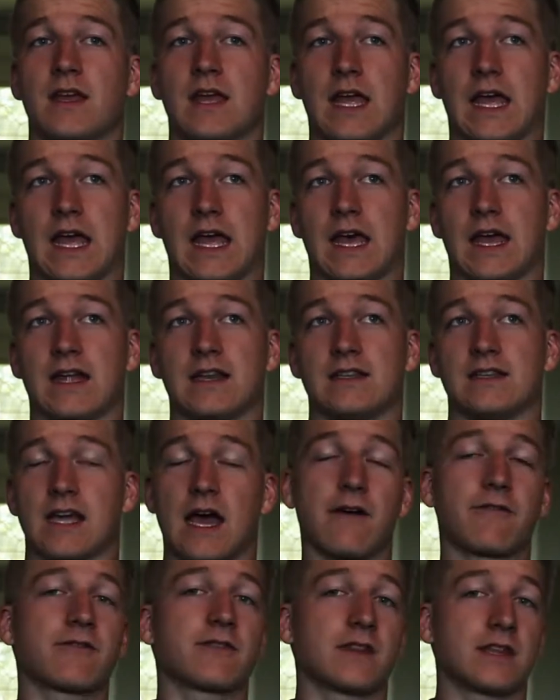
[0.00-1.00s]
and
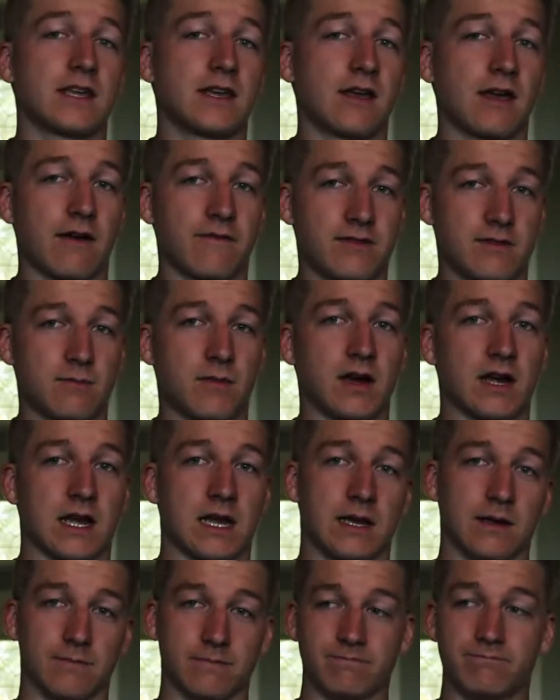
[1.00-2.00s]
definitely you have the
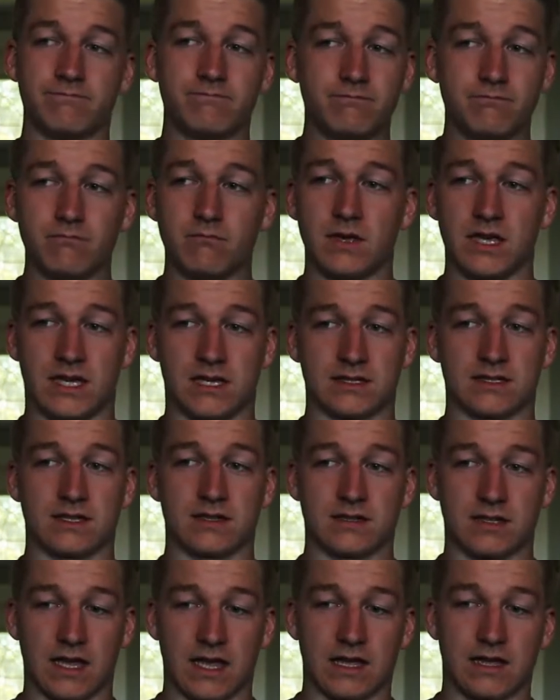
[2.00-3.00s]
money, because
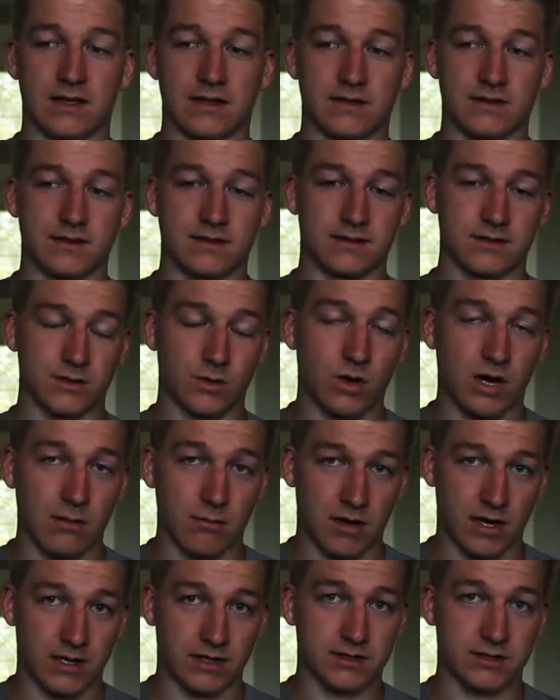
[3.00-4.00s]
it's like 20
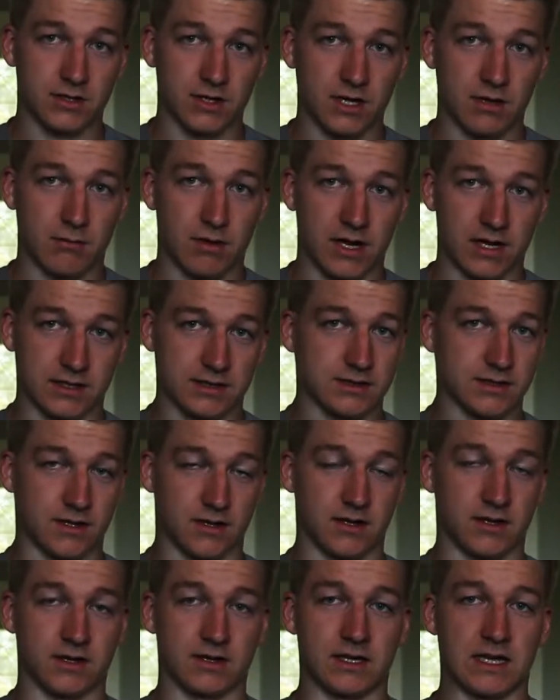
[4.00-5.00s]
bucks, 30 bucks
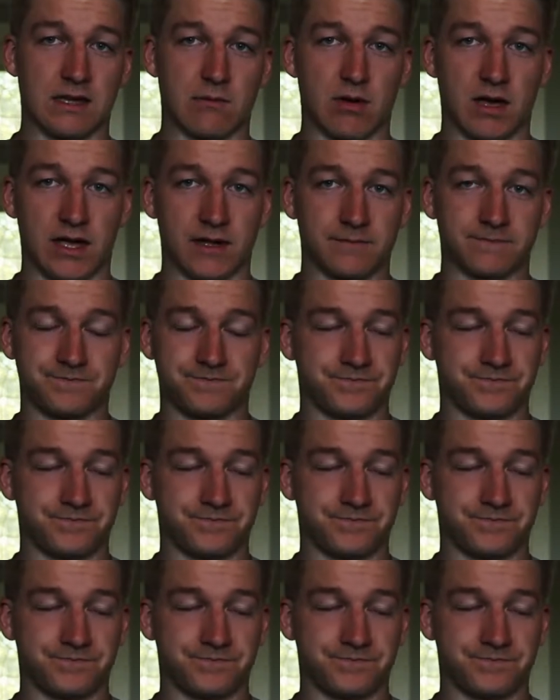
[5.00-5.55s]
on eBay.